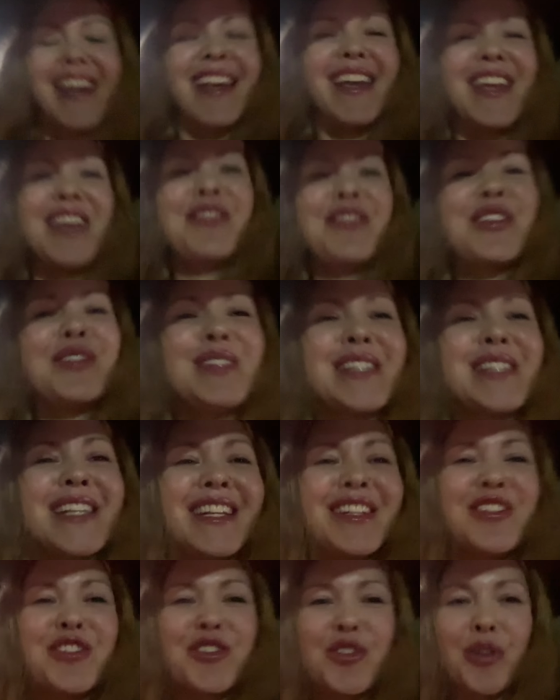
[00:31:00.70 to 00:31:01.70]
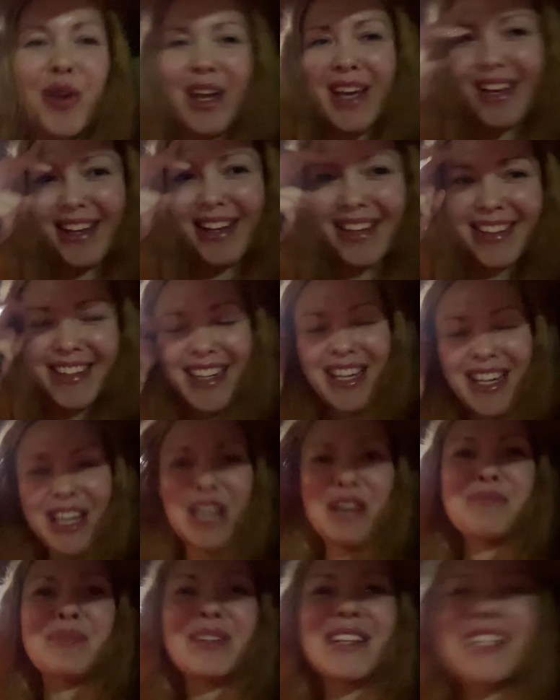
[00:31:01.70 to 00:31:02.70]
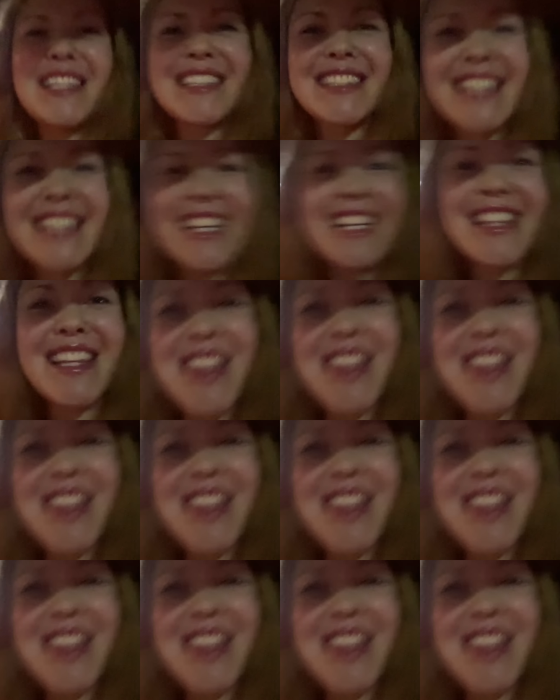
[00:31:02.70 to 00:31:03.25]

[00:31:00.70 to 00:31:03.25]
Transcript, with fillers: If you did enjoy it, please hit the